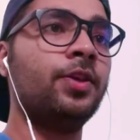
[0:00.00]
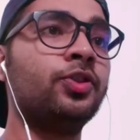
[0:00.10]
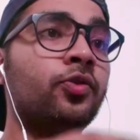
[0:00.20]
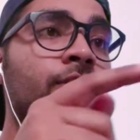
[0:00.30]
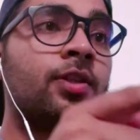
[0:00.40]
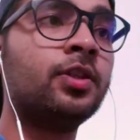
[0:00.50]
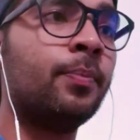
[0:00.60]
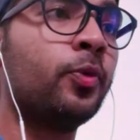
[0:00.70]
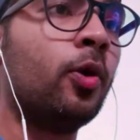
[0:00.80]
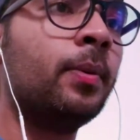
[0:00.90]
so this is the
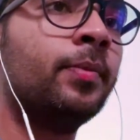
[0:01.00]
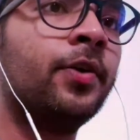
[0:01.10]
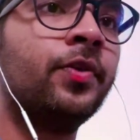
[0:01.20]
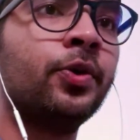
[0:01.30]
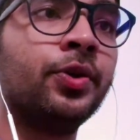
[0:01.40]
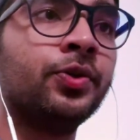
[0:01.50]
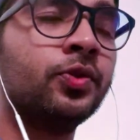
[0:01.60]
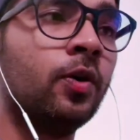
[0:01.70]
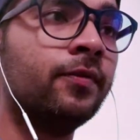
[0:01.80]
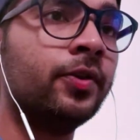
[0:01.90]
problem that we are going to
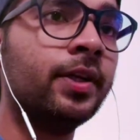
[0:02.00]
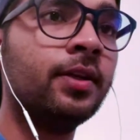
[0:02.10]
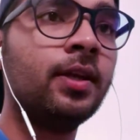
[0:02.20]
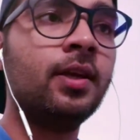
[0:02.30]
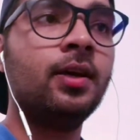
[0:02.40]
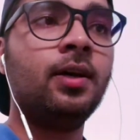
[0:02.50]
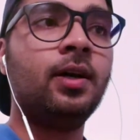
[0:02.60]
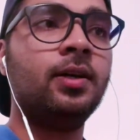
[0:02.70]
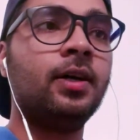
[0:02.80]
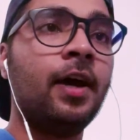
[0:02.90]
solve today.
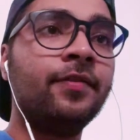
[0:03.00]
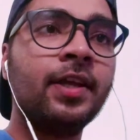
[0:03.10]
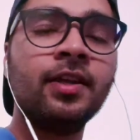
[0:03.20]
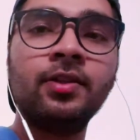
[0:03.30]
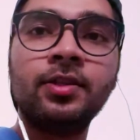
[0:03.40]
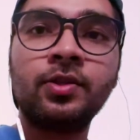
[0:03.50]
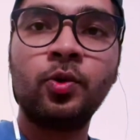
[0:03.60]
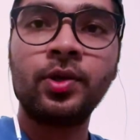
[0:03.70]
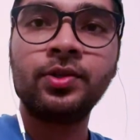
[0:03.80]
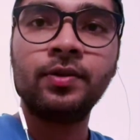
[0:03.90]
Uh, I've taken this
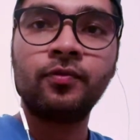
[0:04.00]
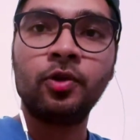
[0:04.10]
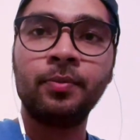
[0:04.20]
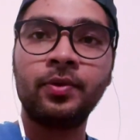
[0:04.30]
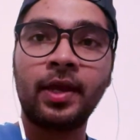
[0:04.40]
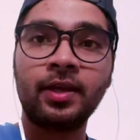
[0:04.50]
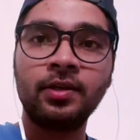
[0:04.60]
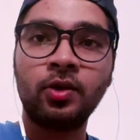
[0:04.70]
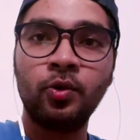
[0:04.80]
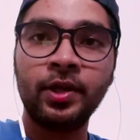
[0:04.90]
question from Cracking
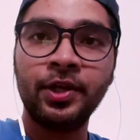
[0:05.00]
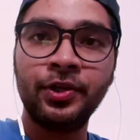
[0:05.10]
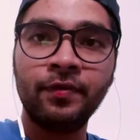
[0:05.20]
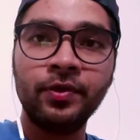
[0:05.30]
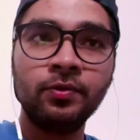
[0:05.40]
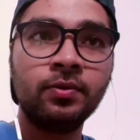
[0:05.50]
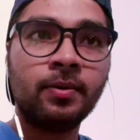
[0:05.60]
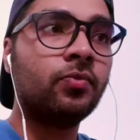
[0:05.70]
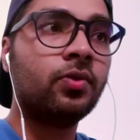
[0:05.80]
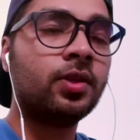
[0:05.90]
the Coding interview.
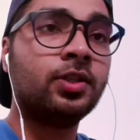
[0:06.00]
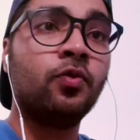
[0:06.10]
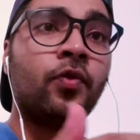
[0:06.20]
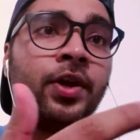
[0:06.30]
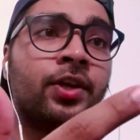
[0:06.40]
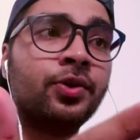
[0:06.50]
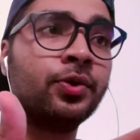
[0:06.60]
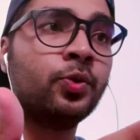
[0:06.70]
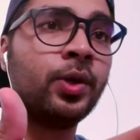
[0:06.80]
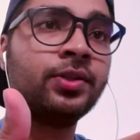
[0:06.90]
This is a very good
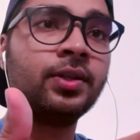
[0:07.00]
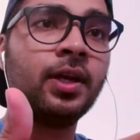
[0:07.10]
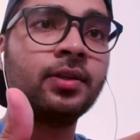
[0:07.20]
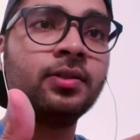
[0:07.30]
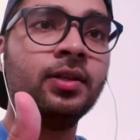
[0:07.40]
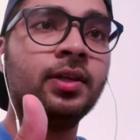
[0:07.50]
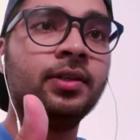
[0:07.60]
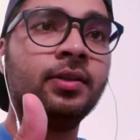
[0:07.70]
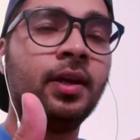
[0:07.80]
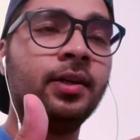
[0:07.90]
question actually, it,
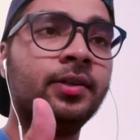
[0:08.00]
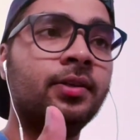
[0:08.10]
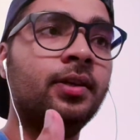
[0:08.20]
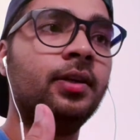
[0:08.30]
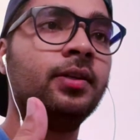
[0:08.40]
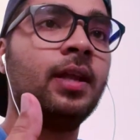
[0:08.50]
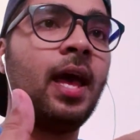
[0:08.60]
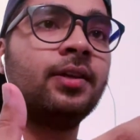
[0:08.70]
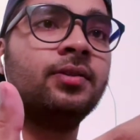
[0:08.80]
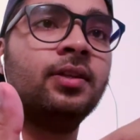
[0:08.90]
and it, it
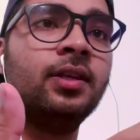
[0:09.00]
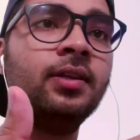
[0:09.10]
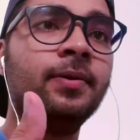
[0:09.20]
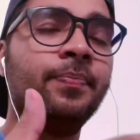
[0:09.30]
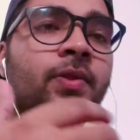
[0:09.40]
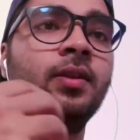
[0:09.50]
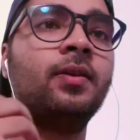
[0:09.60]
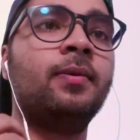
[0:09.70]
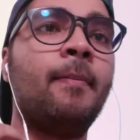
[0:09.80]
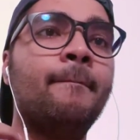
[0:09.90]
actually
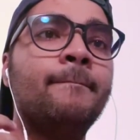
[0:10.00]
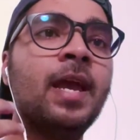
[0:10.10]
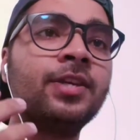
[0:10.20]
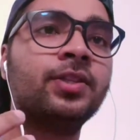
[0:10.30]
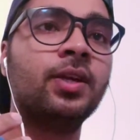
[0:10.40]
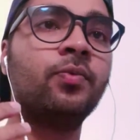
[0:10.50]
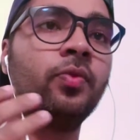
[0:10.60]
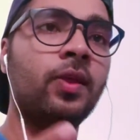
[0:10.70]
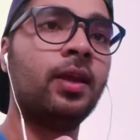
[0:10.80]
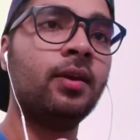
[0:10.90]
makes you
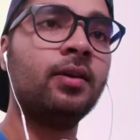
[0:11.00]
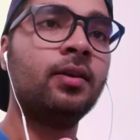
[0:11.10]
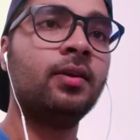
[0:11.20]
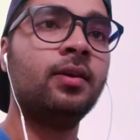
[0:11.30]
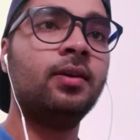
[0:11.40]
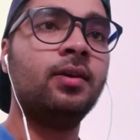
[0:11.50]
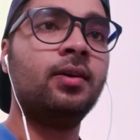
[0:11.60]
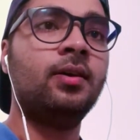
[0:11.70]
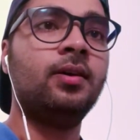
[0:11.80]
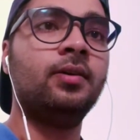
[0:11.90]
think
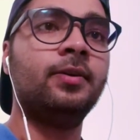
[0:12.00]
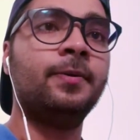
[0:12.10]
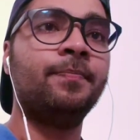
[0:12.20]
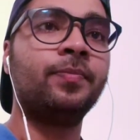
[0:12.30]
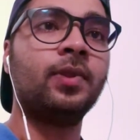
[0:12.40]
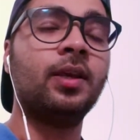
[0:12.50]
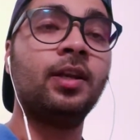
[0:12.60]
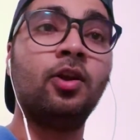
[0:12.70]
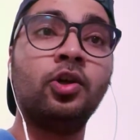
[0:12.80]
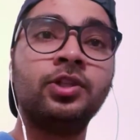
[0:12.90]
uh, in a
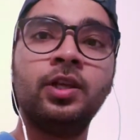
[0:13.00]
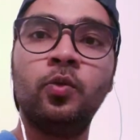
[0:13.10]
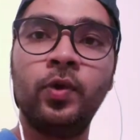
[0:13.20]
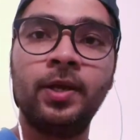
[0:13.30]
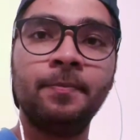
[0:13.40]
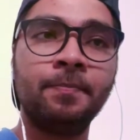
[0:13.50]
logical way.